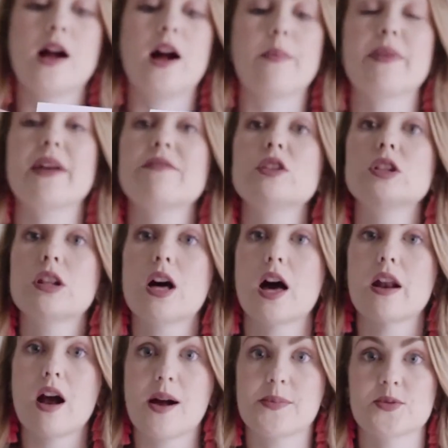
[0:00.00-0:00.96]
They have a lot
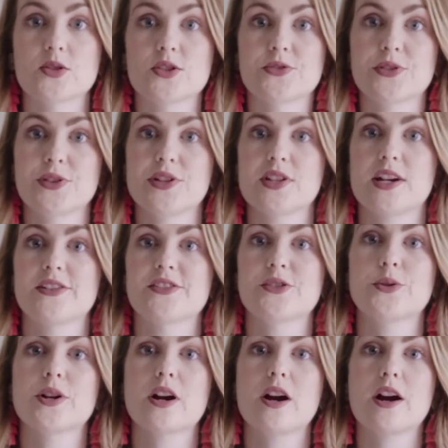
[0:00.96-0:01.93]
of options for these
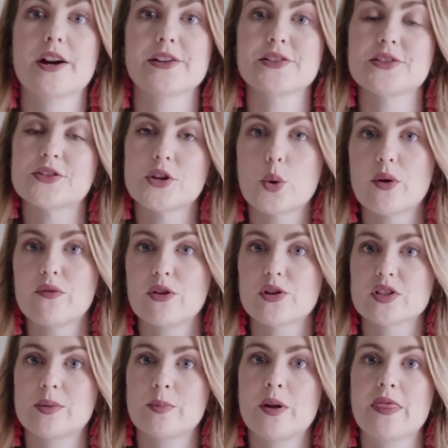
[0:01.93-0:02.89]
Escort cards. So if you're
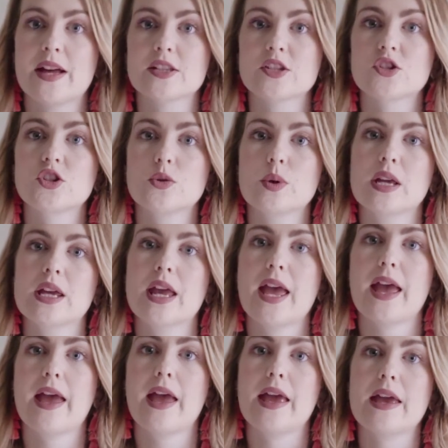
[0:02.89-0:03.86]
someone that's doing
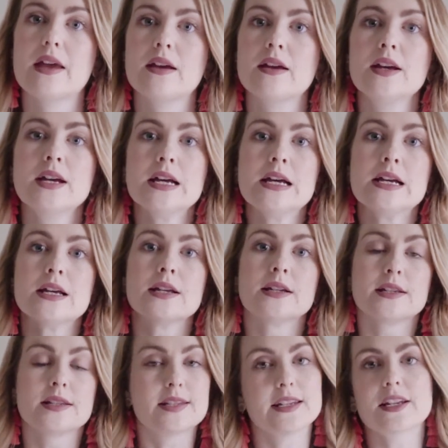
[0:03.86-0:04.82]
a
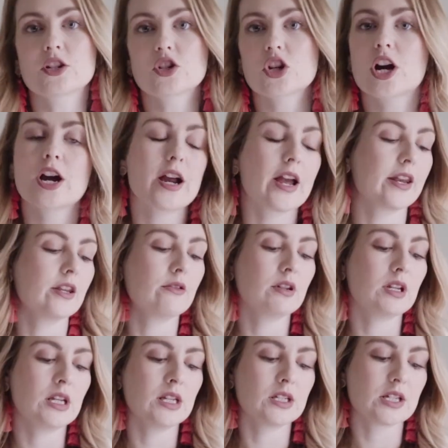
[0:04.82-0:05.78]
seating chart and you
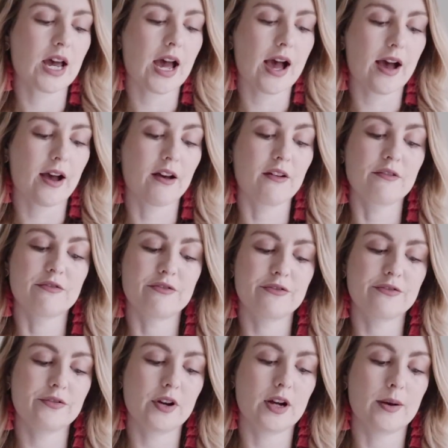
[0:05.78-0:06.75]
need to
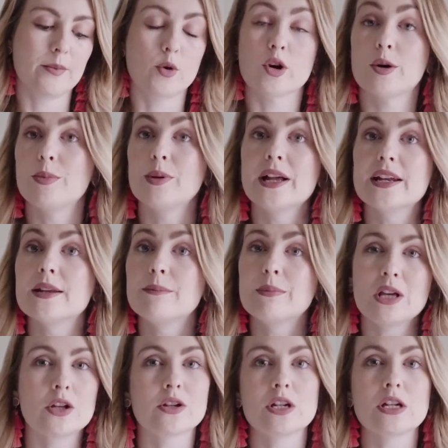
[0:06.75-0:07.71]
have, or a plated
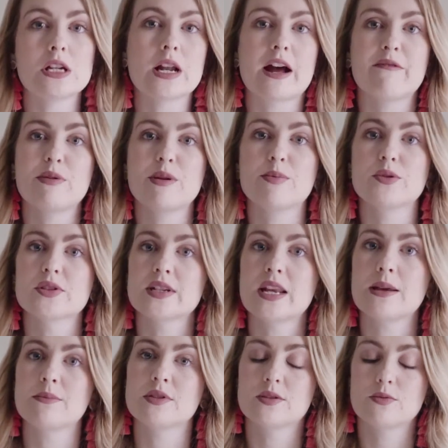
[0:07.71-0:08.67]
meal and you need to have people's
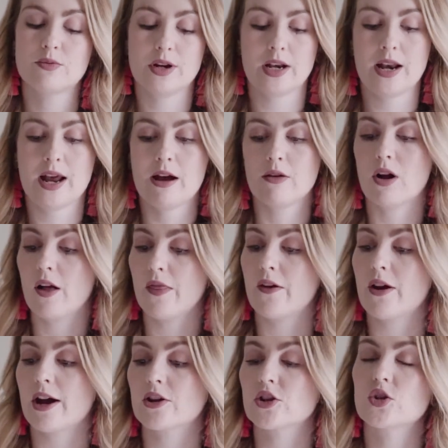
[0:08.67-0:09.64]
names written out on
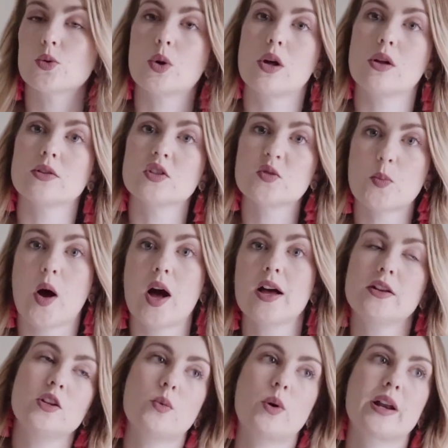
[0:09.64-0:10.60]
their actual spot
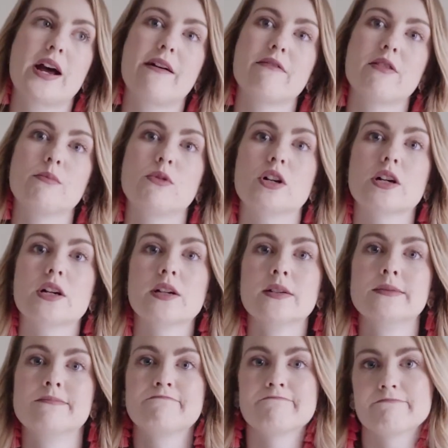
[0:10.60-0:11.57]
and you want to have them look
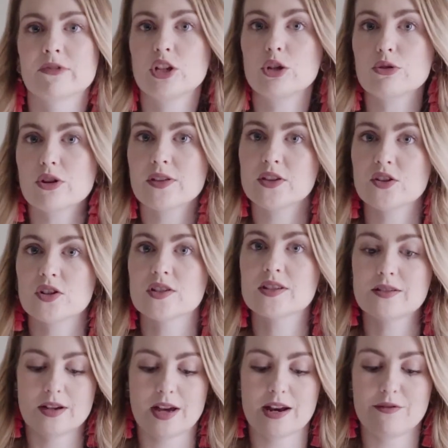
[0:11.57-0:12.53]
cuter than
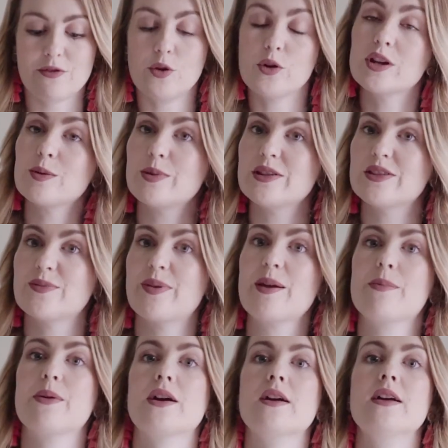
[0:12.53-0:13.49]
just kind of holding a piece of
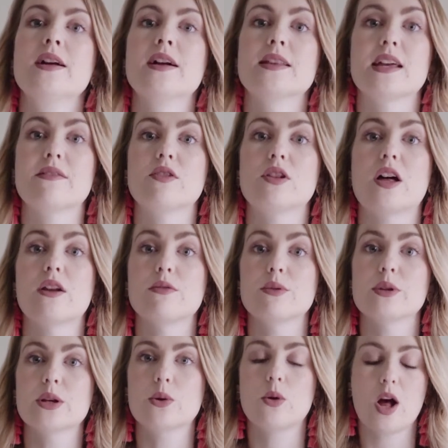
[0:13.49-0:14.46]
paper, they have a lot of
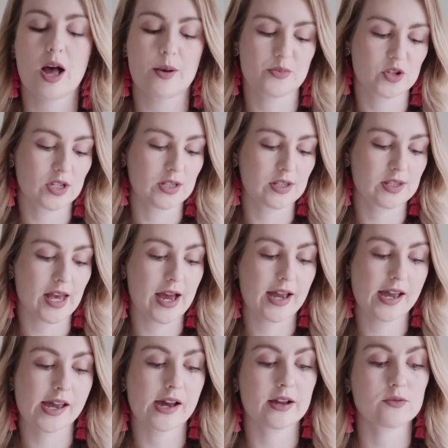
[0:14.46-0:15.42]
really cool options that
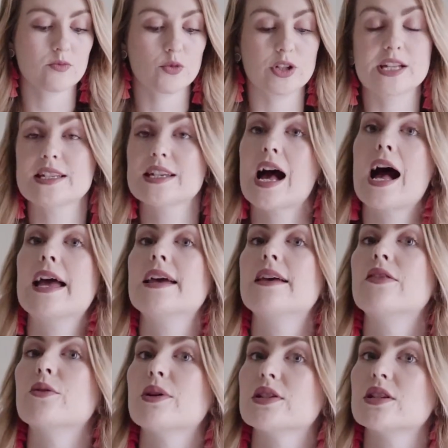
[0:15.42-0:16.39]
can really tie in
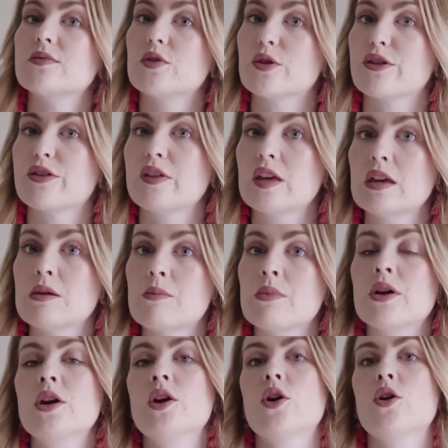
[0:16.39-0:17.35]
the rest of your theme
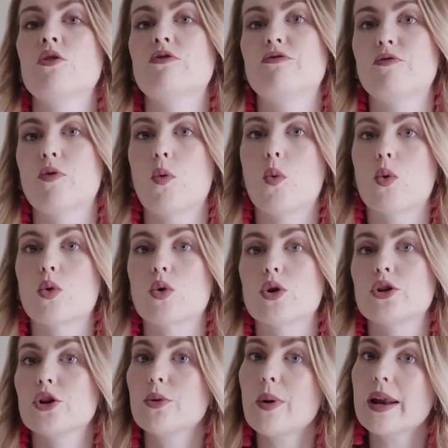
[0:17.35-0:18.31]
for
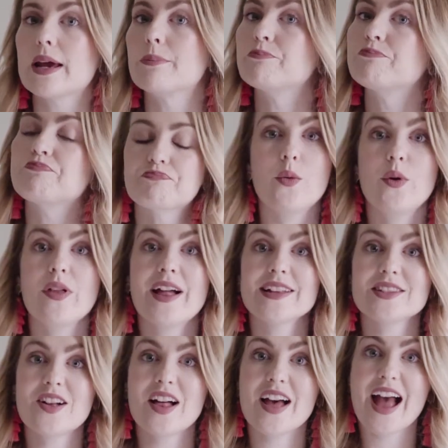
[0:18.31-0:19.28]
your wedding. Well,
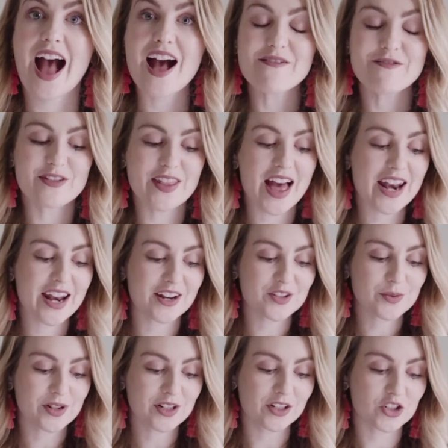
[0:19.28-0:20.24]
that's all I have for that. I just
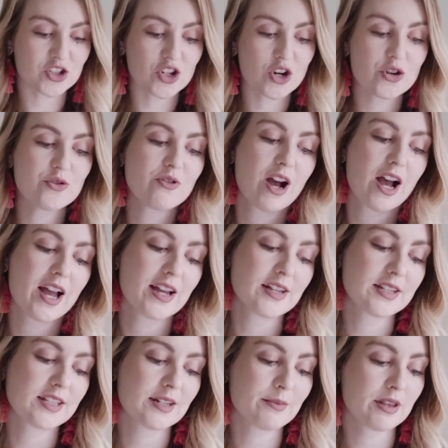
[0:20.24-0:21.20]
wanted to show you
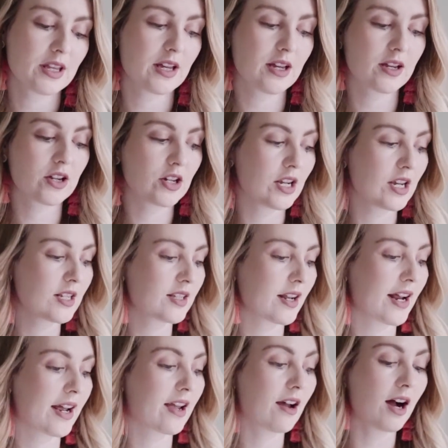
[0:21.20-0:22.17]
guys some of the goodies that
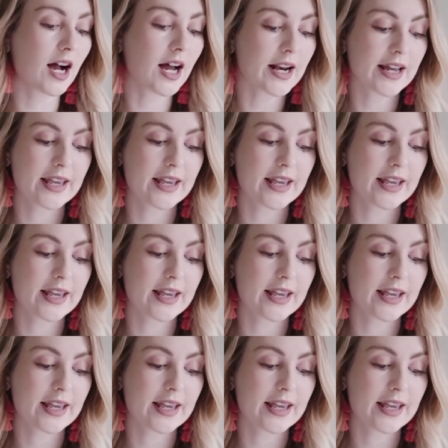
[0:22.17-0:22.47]
I got.